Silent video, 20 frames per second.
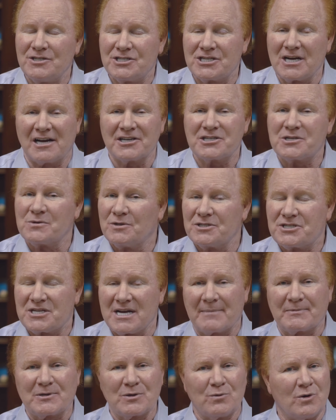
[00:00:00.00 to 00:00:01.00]
Joshua
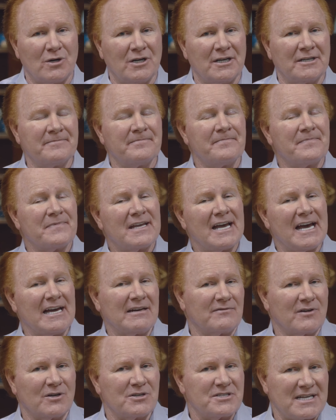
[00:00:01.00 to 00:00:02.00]
chapter 1
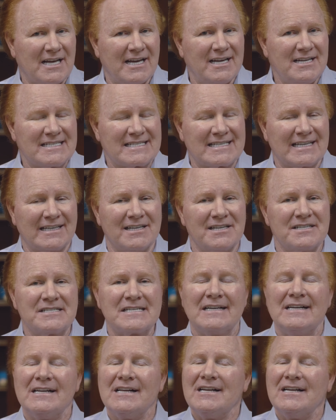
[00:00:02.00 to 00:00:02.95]
and verse 8 says,